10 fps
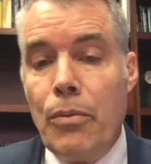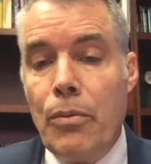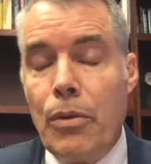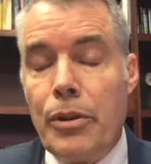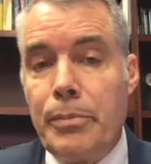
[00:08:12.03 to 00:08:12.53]

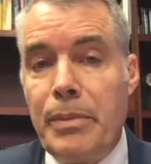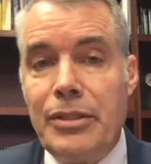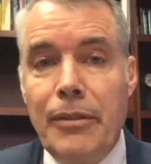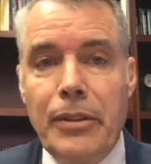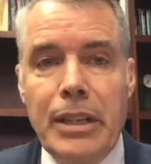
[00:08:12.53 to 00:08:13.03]
were
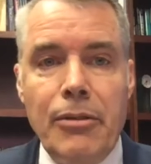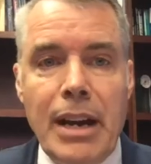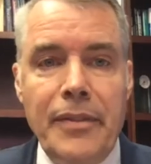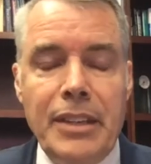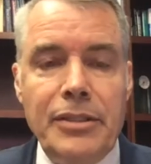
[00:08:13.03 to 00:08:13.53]
specifically
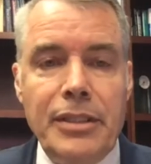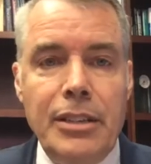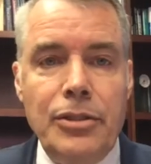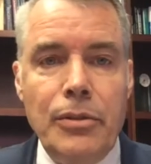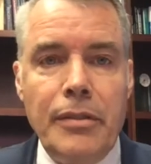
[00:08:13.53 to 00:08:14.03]
around this
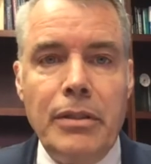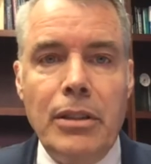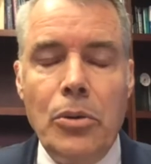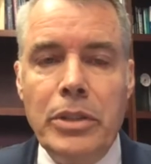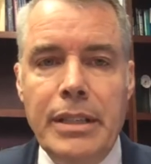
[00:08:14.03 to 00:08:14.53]
issue of
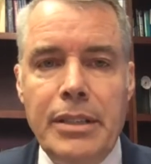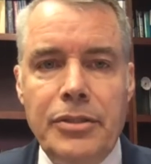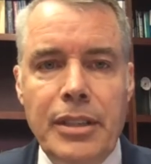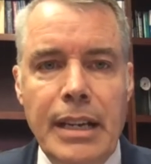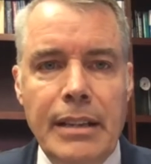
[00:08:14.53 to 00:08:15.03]
loneliness
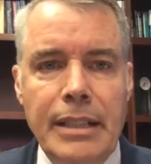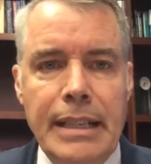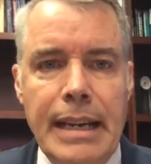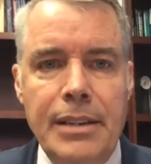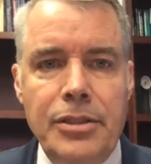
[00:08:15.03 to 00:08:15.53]
and
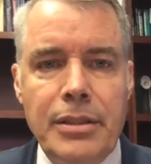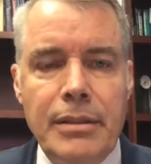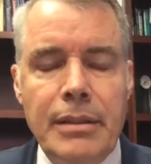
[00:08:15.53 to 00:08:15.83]
alienation,